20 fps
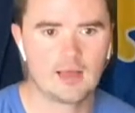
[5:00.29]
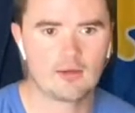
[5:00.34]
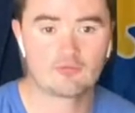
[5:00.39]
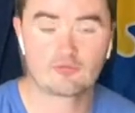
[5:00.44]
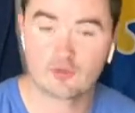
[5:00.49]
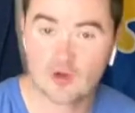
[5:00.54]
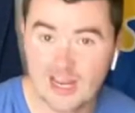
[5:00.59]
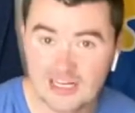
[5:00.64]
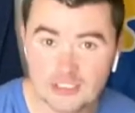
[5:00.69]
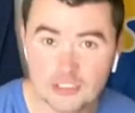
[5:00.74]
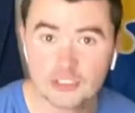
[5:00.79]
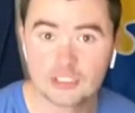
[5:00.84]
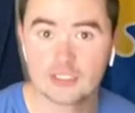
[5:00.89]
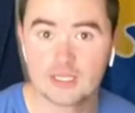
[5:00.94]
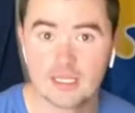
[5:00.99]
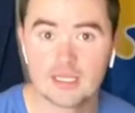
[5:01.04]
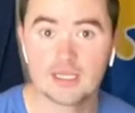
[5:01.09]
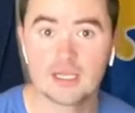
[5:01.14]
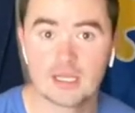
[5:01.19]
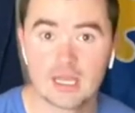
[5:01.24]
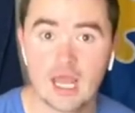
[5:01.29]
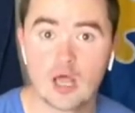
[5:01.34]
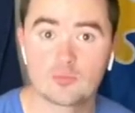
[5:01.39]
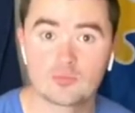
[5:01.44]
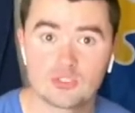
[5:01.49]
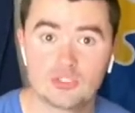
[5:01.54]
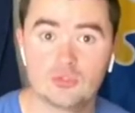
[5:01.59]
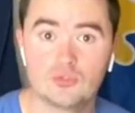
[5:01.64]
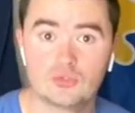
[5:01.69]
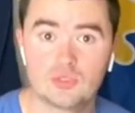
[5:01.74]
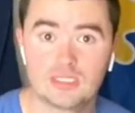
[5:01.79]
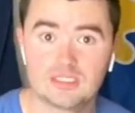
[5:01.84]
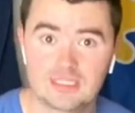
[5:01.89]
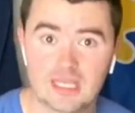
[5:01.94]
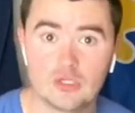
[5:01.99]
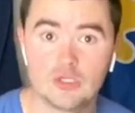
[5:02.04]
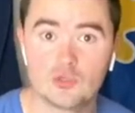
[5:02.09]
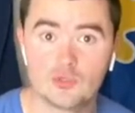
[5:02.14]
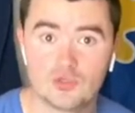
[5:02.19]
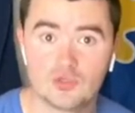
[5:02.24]
fresh and helps you
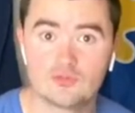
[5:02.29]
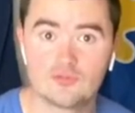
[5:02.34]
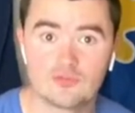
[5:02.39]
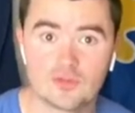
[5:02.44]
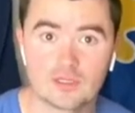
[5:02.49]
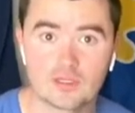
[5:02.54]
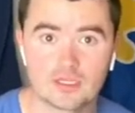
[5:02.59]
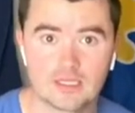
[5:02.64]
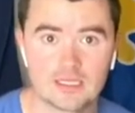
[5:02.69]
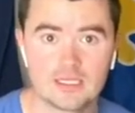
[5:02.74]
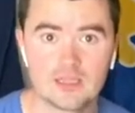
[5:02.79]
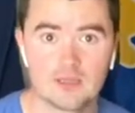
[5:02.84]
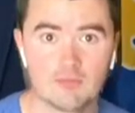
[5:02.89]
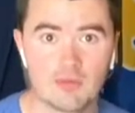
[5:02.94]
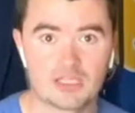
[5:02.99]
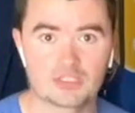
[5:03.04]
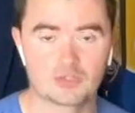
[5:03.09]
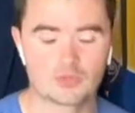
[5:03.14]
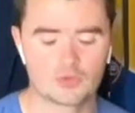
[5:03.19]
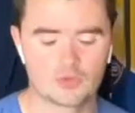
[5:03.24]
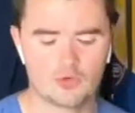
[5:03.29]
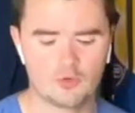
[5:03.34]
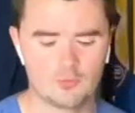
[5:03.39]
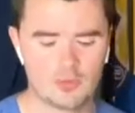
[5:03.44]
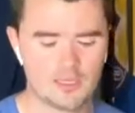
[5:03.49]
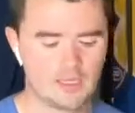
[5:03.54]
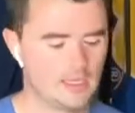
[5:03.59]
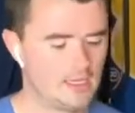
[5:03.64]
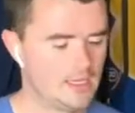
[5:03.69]
continue to feel it in the muscle group.